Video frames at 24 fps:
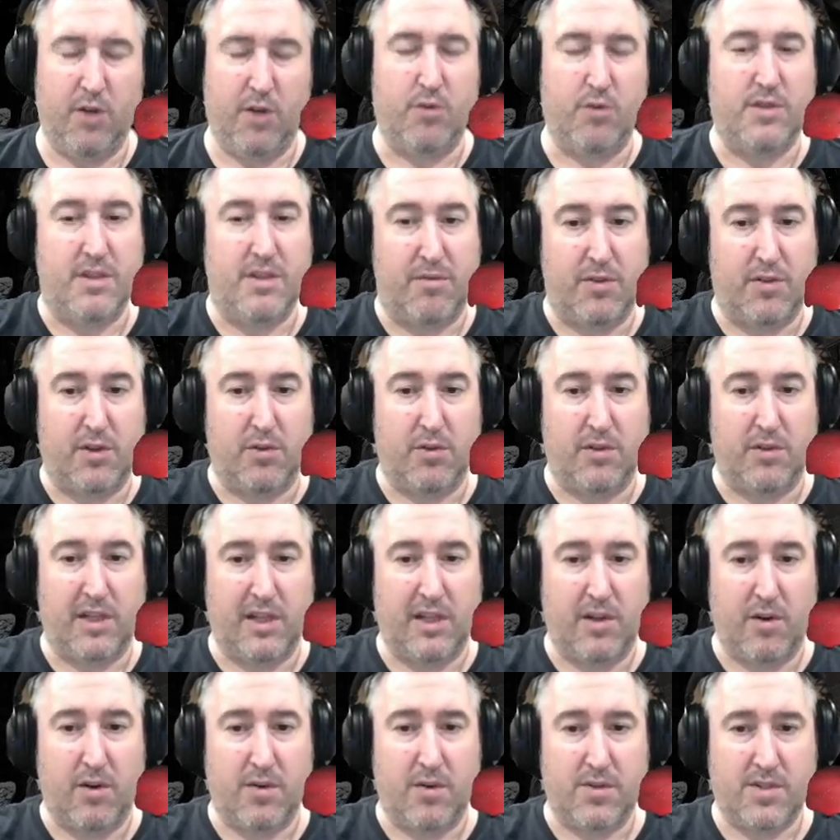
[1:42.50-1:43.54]
difficulty
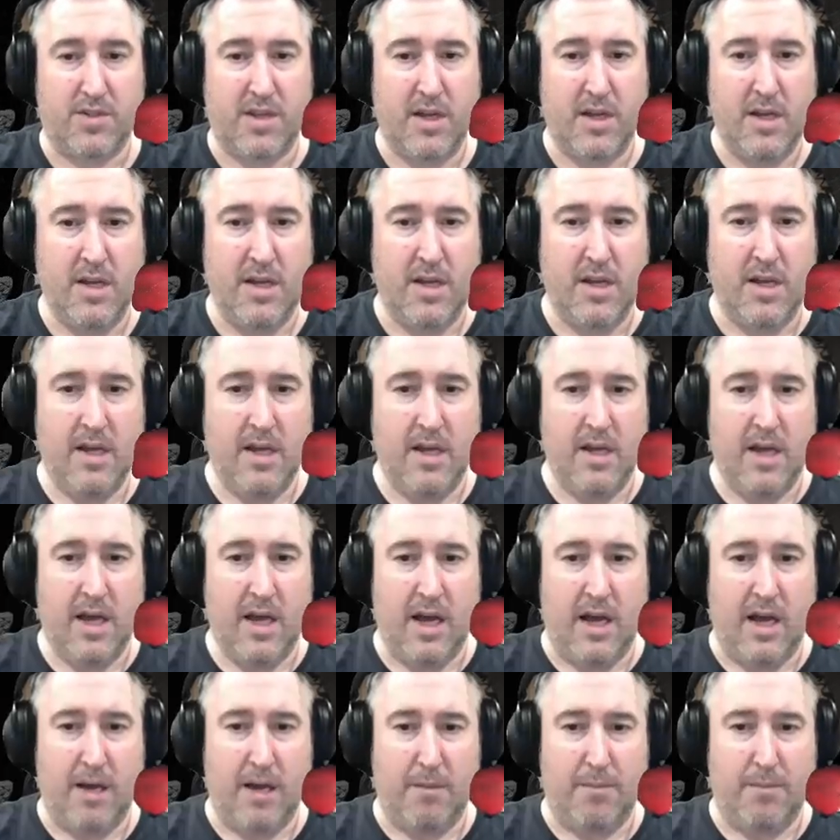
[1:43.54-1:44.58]
goes.
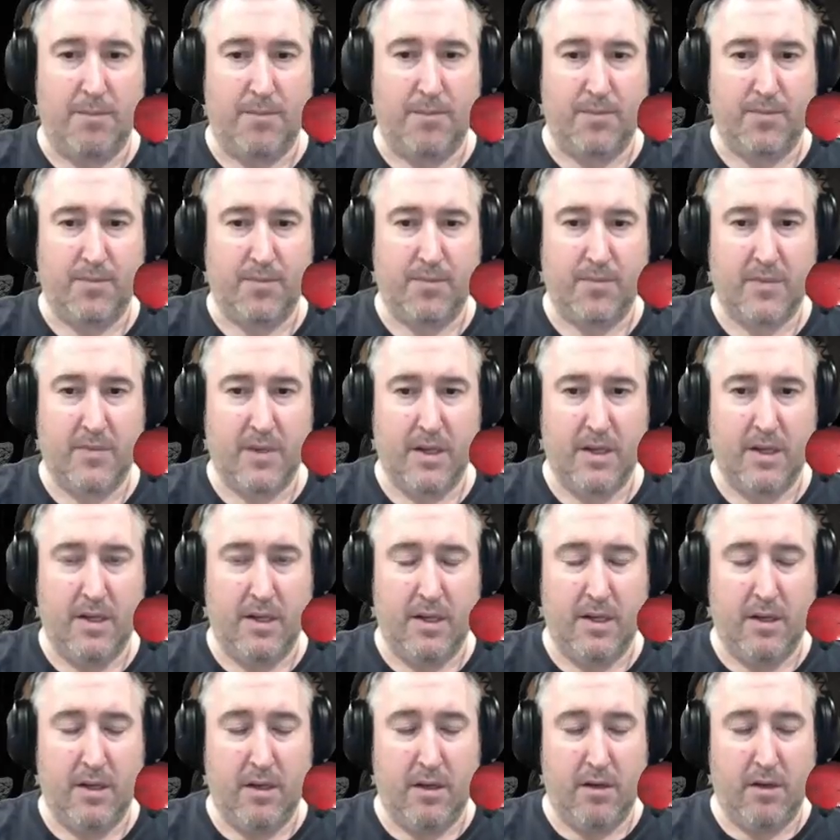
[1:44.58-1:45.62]
Um,
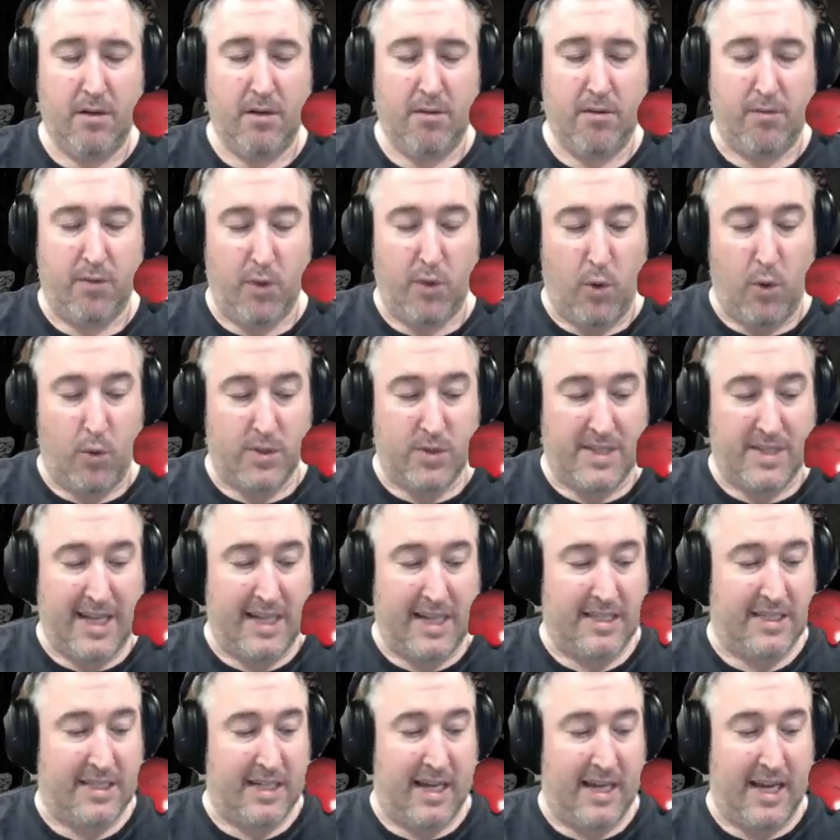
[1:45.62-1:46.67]
for those
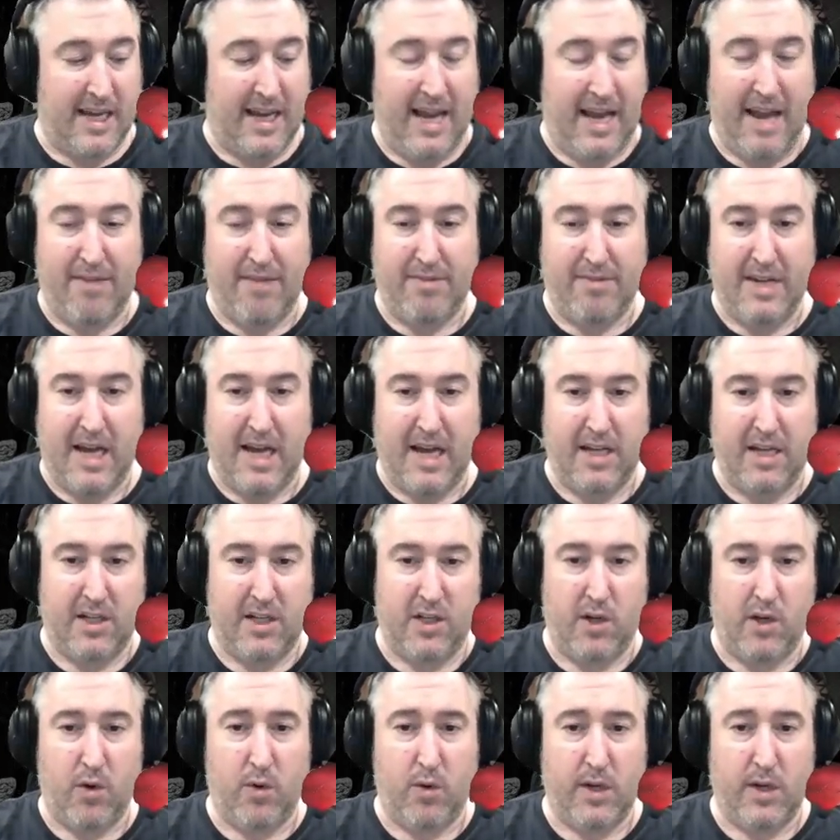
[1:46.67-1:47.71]
that have not
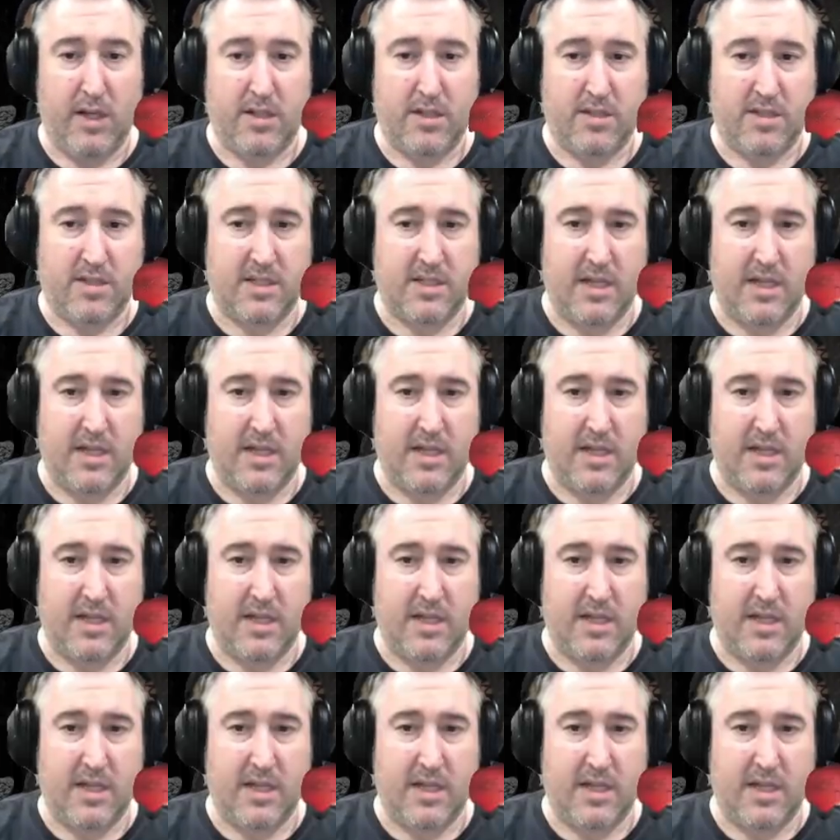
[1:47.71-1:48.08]
noticed,